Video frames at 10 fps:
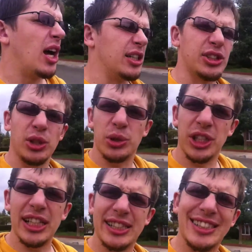
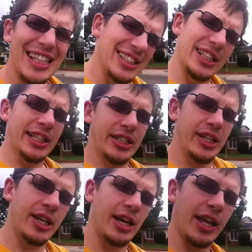socially stinted,
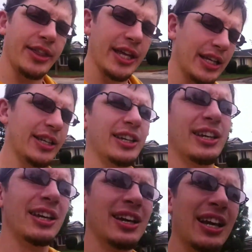I think,
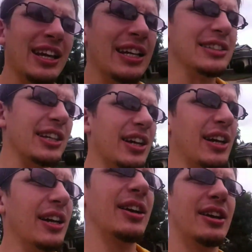is a,